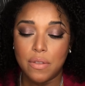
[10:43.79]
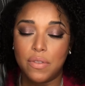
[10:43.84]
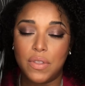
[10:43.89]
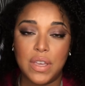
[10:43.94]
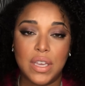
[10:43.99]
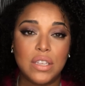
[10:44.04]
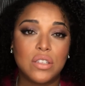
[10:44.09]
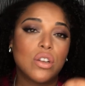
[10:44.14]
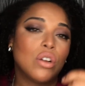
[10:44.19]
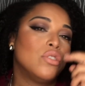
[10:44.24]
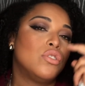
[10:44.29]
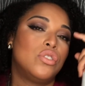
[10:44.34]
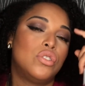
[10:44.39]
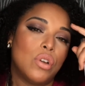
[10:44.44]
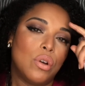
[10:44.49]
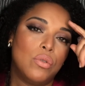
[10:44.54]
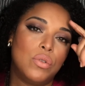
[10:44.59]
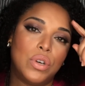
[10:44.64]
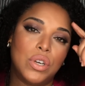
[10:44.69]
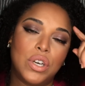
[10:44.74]
These are
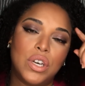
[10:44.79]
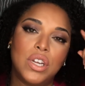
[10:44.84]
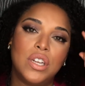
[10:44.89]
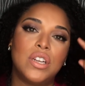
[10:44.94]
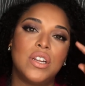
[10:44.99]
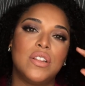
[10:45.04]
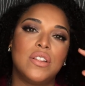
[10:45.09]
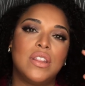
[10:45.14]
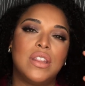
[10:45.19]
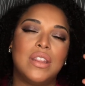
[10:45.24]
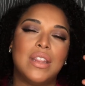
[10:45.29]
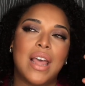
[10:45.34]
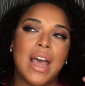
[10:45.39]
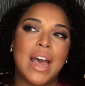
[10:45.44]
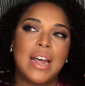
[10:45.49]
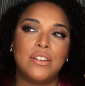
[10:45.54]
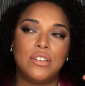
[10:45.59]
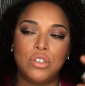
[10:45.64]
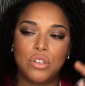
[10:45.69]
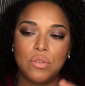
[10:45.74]
so good.
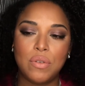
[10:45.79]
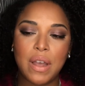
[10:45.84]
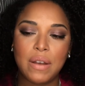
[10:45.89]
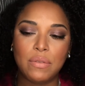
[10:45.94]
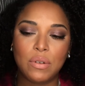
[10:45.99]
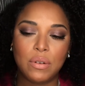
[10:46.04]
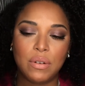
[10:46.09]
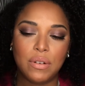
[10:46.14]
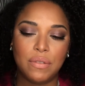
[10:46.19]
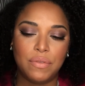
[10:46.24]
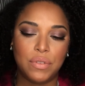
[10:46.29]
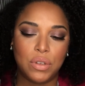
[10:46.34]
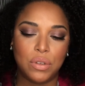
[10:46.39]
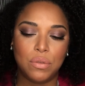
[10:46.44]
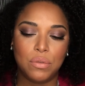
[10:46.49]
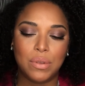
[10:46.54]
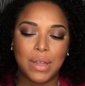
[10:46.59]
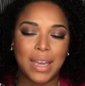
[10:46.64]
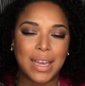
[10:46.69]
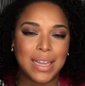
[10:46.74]
I do have a
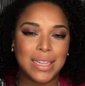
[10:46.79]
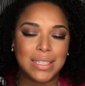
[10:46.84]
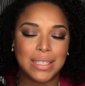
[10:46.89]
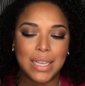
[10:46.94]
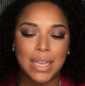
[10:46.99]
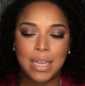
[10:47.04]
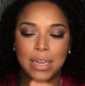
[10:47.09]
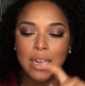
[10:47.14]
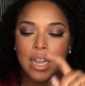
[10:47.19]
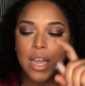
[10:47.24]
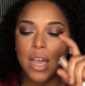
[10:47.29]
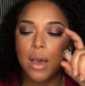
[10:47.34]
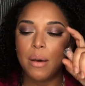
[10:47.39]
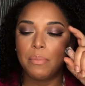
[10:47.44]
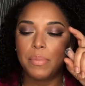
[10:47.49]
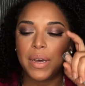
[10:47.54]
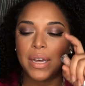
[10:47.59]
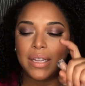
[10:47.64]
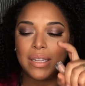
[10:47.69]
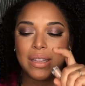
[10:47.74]
review, like I said,
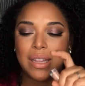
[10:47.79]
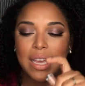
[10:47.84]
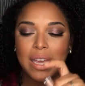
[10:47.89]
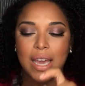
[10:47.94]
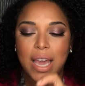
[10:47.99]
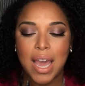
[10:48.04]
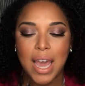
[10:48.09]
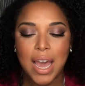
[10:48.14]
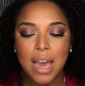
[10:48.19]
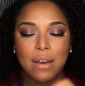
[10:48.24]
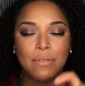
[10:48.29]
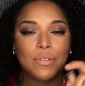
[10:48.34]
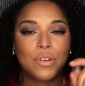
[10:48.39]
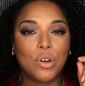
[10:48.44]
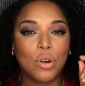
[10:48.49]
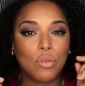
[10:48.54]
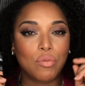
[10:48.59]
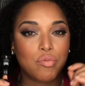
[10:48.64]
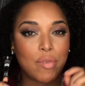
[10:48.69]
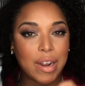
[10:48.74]
but they have
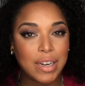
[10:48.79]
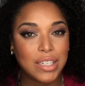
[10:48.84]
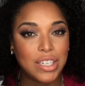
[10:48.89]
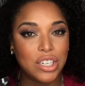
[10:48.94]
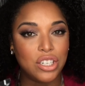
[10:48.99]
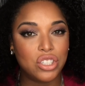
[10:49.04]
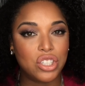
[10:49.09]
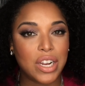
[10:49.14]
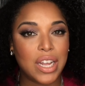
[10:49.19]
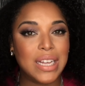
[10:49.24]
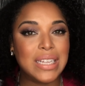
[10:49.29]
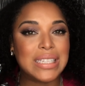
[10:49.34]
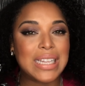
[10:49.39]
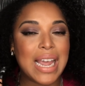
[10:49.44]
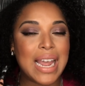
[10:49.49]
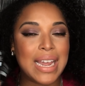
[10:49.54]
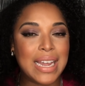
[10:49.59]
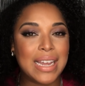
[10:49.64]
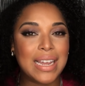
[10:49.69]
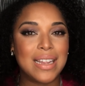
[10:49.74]
correcting shades
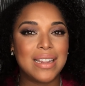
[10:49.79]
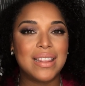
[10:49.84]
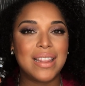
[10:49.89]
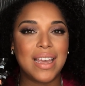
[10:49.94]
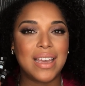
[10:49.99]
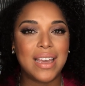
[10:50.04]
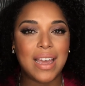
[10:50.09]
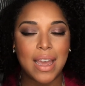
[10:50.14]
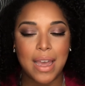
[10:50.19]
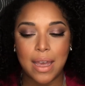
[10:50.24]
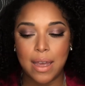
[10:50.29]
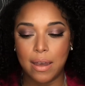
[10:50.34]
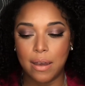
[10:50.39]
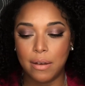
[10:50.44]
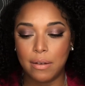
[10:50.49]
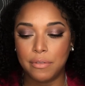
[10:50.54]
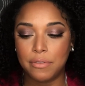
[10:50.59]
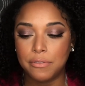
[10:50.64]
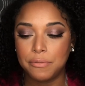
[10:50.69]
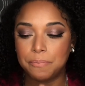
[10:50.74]
and they
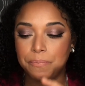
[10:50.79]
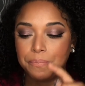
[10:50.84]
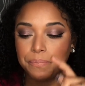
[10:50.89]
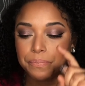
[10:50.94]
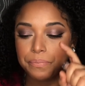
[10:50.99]
have